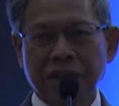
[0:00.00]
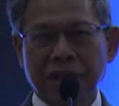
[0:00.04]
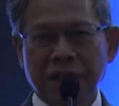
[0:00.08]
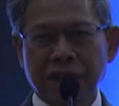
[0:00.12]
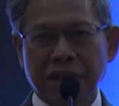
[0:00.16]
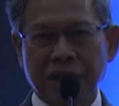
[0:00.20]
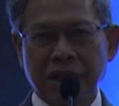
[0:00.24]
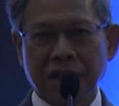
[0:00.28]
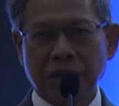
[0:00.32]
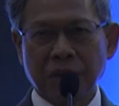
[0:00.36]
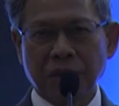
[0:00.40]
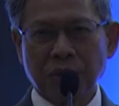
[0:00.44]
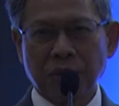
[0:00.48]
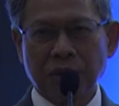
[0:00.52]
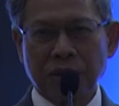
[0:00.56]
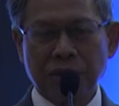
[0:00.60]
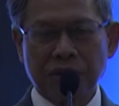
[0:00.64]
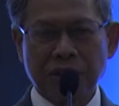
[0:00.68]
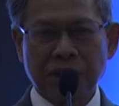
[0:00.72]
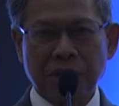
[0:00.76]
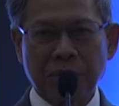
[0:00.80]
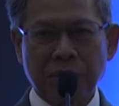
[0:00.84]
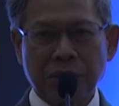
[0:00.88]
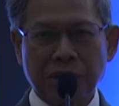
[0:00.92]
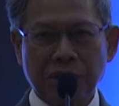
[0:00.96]
uh, including
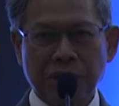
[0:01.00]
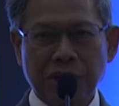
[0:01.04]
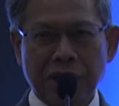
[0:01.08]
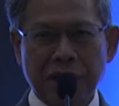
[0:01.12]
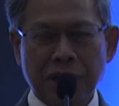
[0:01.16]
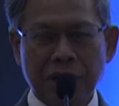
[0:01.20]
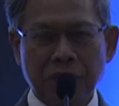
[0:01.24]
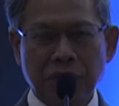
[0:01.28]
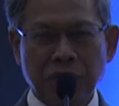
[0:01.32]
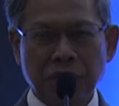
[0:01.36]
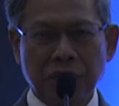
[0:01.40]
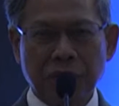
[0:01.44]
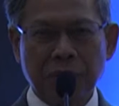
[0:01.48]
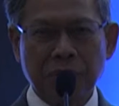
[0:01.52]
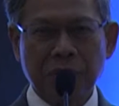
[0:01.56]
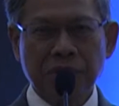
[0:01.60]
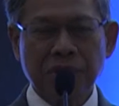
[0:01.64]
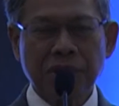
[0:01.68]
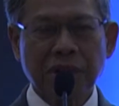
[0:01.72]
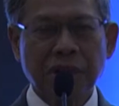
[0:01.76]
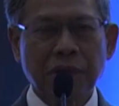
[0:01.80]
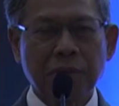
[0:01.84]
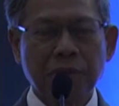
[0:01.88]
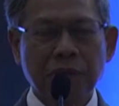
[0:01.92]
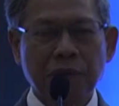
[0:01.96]
some consulting firms.
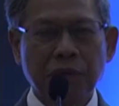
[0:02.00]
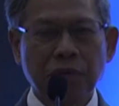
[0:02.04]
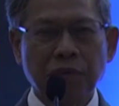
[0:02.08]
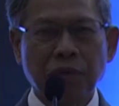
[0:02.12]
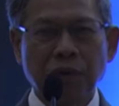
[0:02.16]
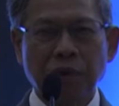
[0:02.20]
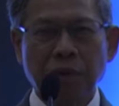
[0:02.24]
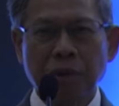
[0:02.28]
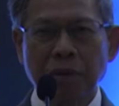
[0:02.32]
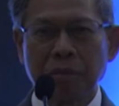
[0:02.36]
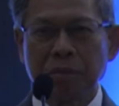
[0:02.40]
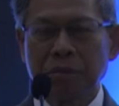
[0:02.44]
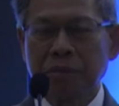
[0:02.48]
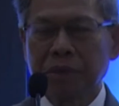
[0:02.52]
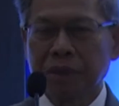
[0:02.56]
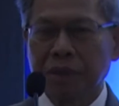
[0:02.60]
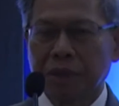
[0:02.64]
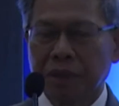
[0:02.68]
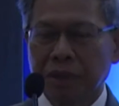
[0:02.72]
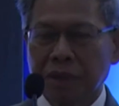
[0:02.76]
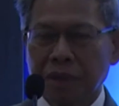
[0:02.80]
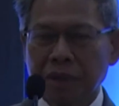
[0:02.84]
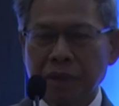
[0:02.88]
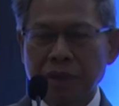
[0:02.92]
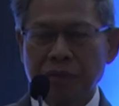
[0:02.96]
I've been informed
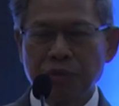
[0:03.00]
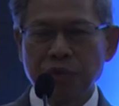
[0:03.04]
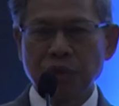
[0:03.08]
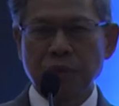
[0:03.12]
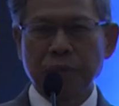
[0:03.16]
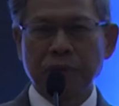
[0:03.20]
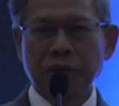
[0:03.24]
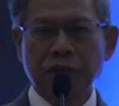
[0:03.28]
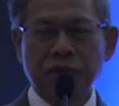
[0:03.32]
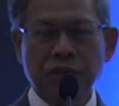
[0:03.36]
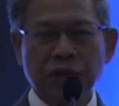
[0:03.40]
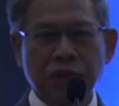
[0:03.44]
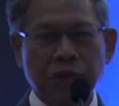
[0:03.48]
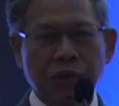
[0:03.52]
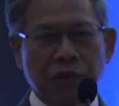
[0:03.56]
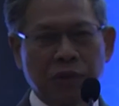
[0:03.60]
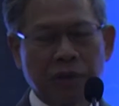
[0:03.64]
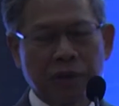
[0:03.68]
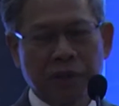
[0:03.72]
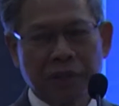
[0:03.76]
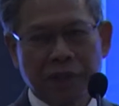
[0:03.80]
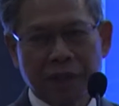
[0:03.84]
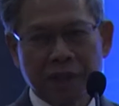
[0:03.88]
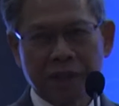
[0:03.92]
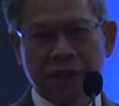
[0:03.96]
a few minutes ago
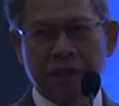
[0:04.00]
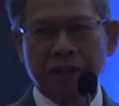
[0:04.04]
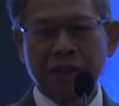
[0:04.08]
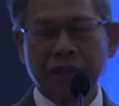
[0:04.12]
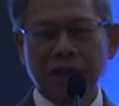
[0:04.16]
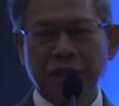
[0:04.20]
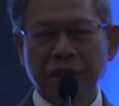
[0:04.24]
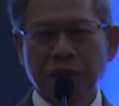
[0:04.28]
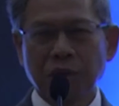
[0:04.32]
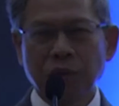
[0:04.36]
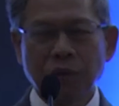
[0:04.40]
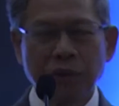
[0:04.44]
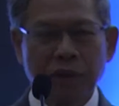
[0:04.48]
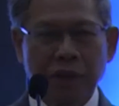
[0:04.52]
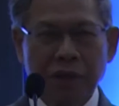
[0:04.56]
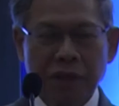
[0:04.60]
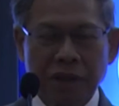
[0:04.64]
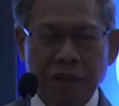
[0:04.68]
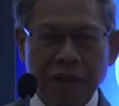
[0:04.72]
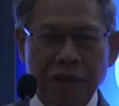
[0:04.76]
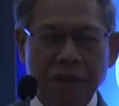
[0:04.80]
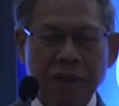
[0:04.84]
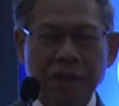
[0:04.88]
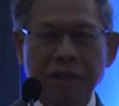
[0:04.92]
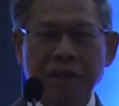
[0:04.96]
that uh,
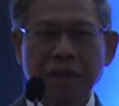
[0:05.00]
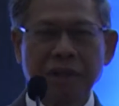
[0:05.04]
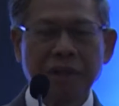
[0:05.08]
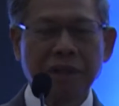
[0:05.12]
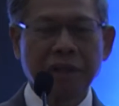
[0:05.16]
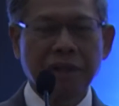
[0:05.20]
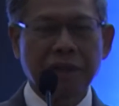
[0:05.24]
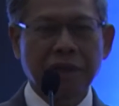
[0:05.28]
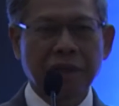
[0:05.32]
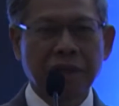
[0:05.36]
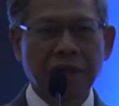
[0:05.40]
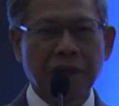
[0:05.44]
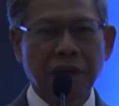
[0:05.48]
Google, uh,